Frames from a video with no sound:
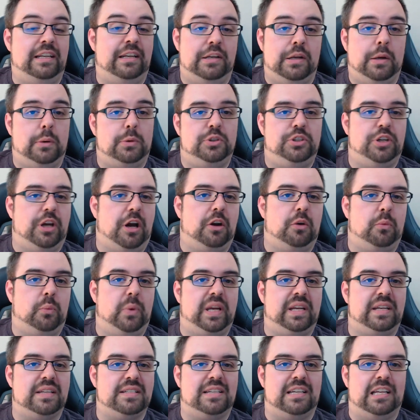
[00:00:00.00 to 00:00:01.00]
didn't know John
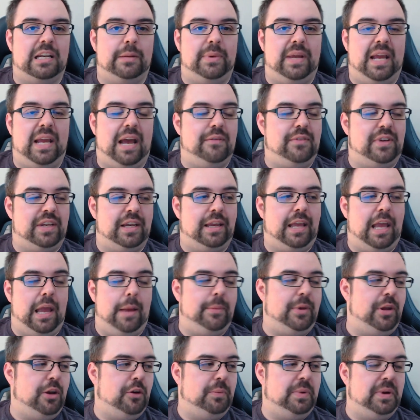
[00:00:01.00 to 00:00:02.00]
Wick is going to be having a
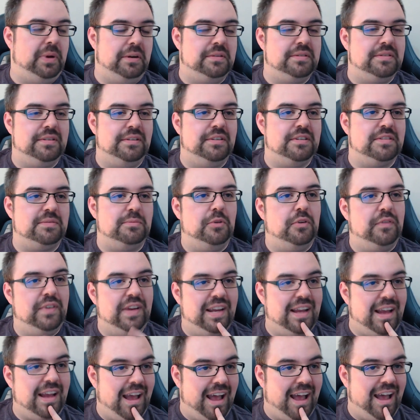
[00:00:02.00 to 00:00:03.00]
cameo appearance in this
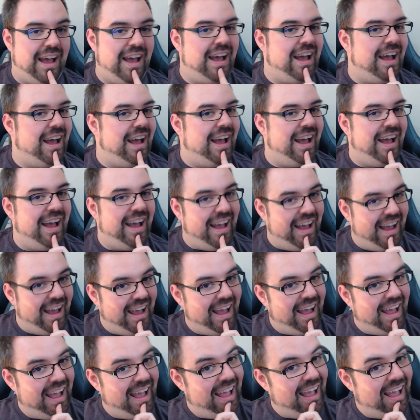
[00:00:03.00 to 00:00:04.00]
movie.
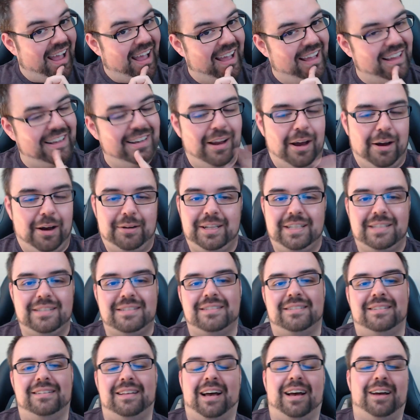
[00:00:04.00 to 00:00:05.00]
No,
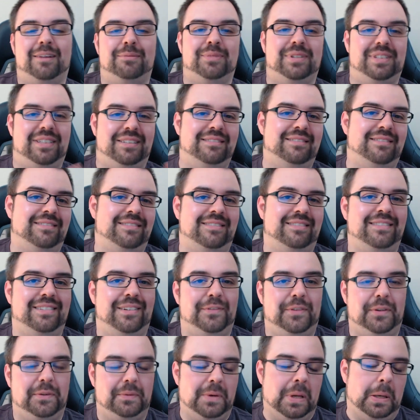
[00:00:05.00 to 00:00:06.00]
it's not, but
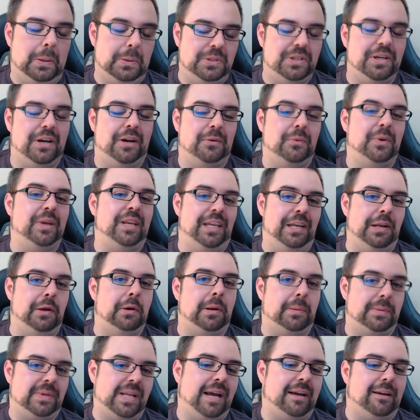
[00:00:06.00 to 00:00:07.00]
If you know John Wick, you know
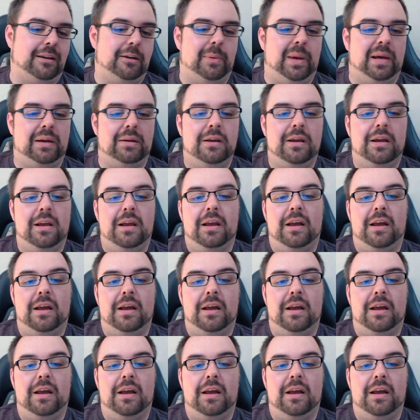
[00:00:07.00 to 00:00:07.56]
what I'm talking about.